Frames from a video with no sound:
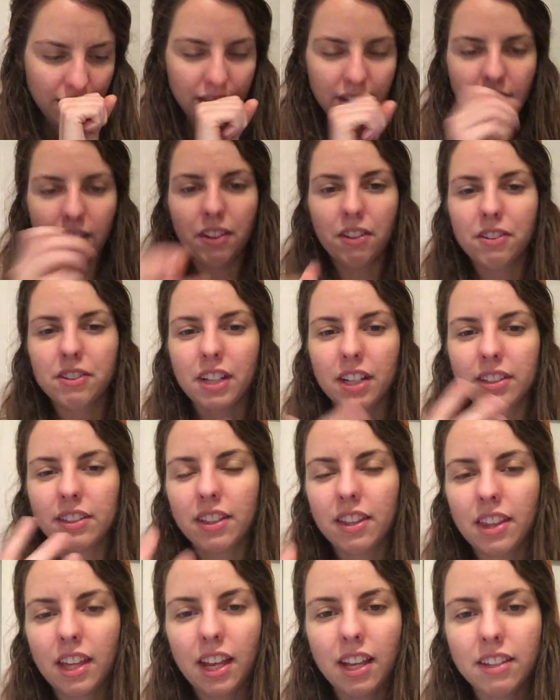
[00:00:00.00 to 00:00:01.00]
So those
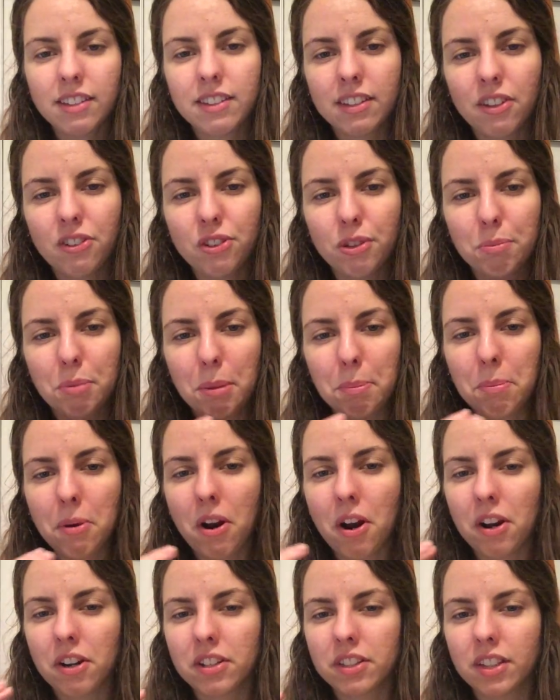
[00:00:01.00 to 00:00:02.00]
kinds of things, those would be
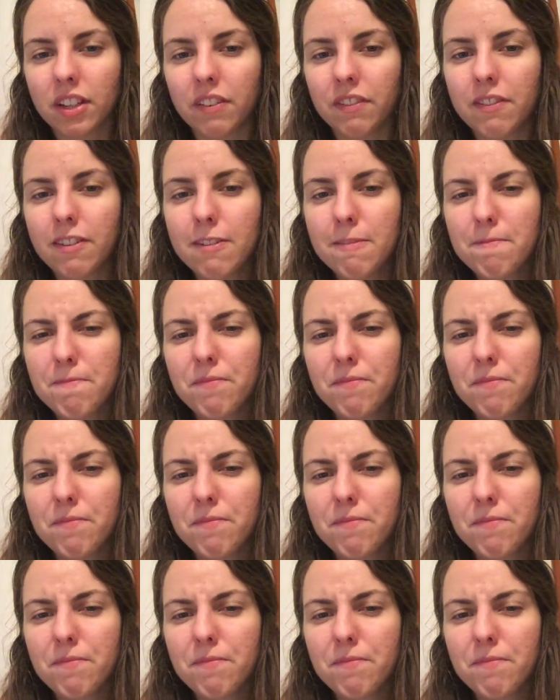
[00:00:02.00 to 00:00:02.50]
parts of